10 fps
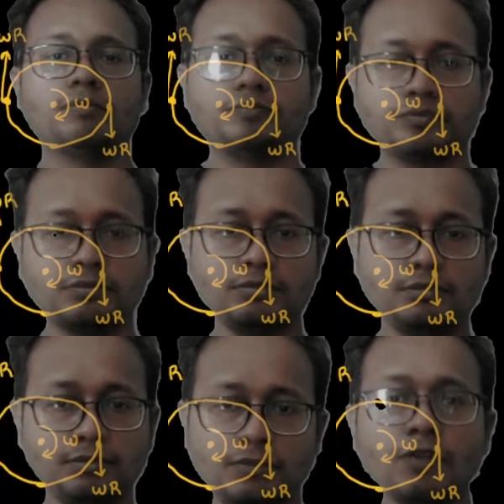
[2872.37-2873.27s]
Okay,
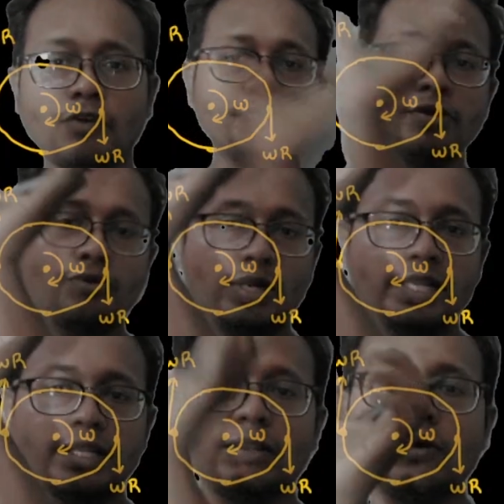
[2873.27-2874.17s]
for
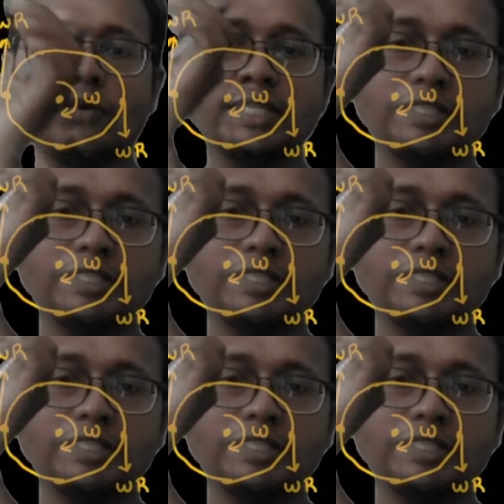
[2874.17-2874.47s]
pure rolling,